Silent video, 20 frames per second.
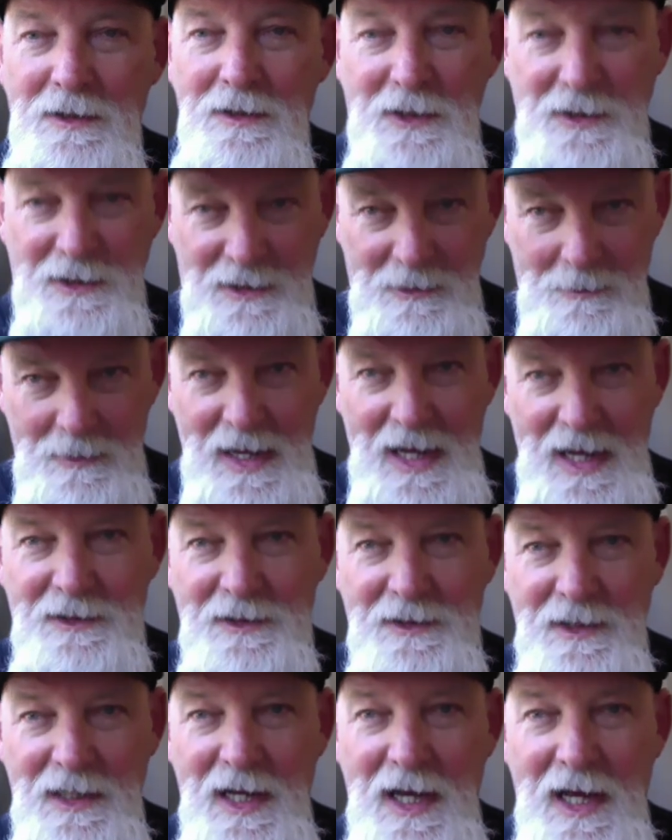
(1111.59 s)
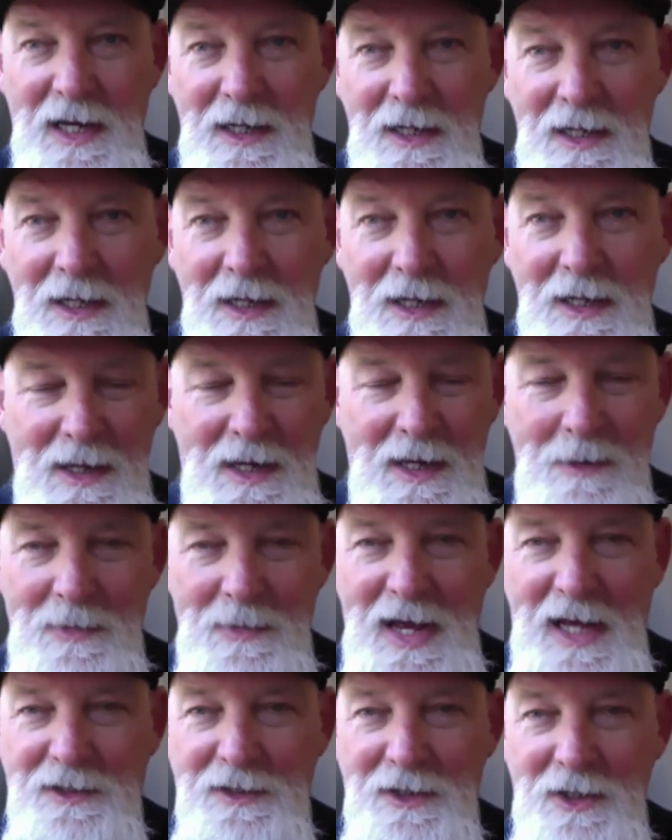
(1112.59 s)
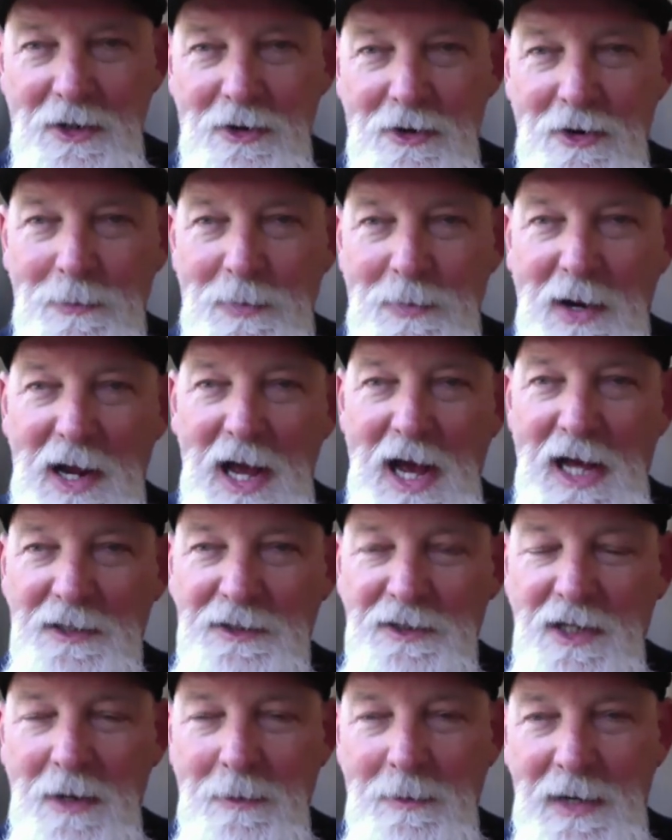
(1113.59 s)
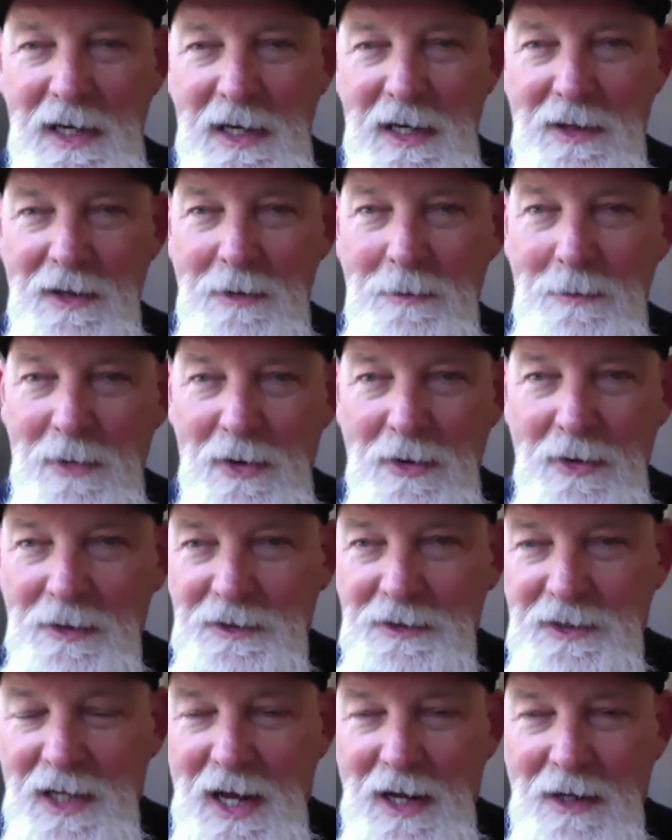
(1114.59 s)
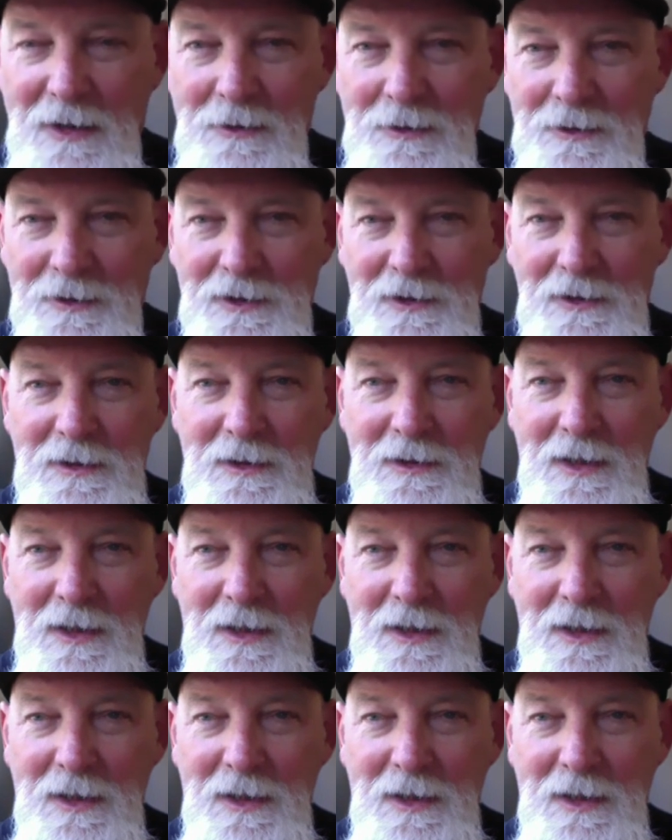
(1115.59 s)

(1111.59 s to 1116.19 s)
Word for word: Just imagine that. And then imagine a group of guys coming in on their motorcycles